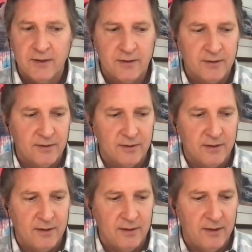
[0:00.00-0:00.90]
This is
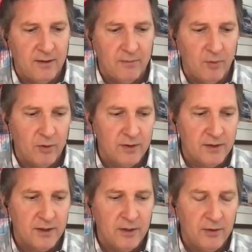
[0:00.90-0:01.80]
uh, you know more
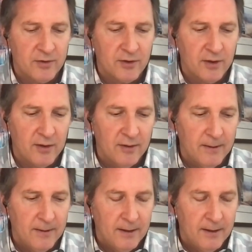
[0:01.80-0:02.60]
than ten years ago.